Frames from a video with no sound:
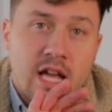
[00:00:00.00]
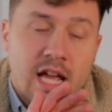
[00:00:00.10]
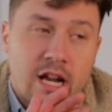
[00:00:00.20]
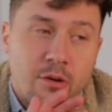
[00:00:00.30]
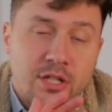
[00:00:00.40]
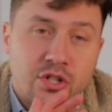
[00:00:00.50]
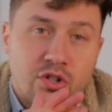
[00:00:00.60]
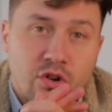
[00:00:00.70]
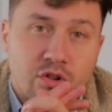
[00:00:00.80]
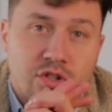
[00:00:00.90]
and I'll be
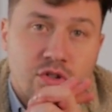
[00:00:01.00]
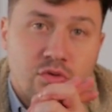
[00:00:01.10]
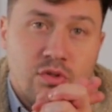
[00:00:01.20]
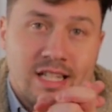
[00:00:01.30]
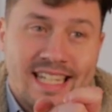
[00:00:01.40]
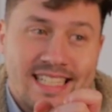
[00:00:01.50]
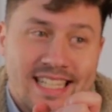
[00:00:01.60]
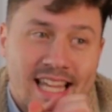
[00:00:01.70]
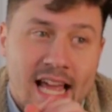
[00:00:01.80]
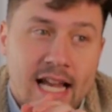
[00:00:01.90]
sure to get to
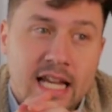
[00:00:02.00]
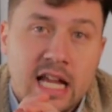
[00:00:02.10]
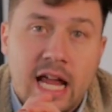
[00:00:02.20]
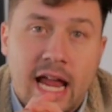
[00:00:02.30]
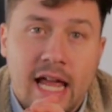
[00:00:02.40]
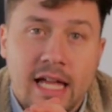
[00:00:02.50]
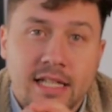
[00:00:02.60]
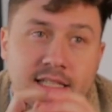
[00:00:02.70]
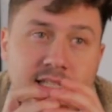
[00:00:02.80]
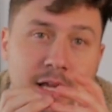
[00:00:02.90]
that and
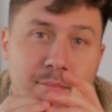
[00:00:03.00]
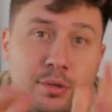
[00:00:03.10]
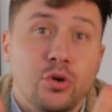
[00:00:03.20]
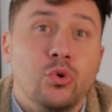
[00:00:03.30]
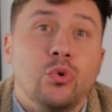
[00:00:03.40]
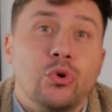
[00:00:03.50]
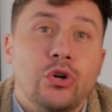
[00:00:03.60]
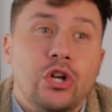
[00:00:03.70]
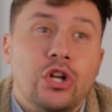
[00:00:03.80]
say boo,